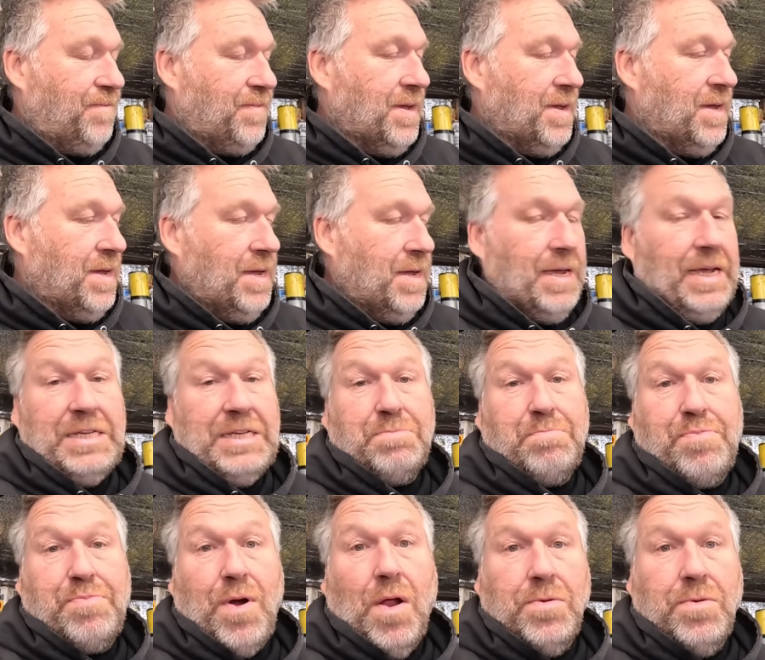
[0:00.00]
it's
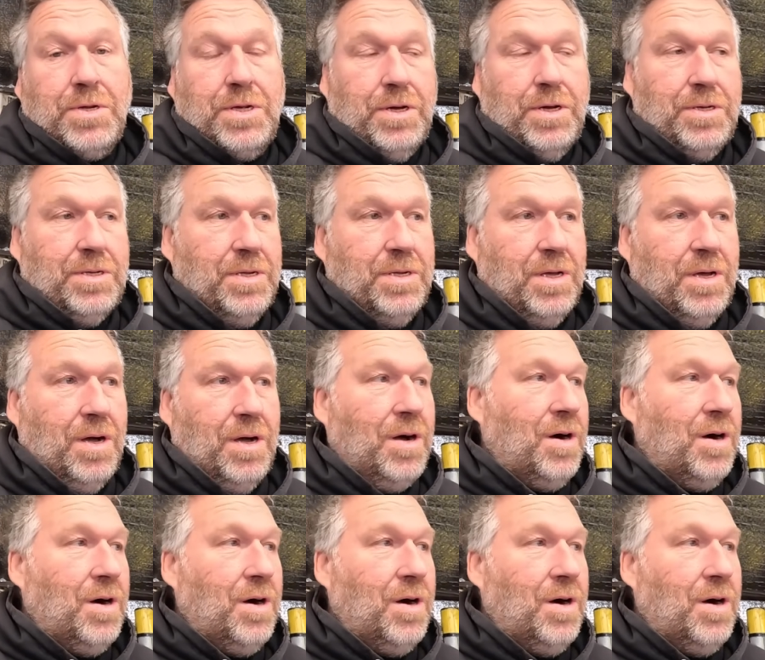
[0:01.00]
broken.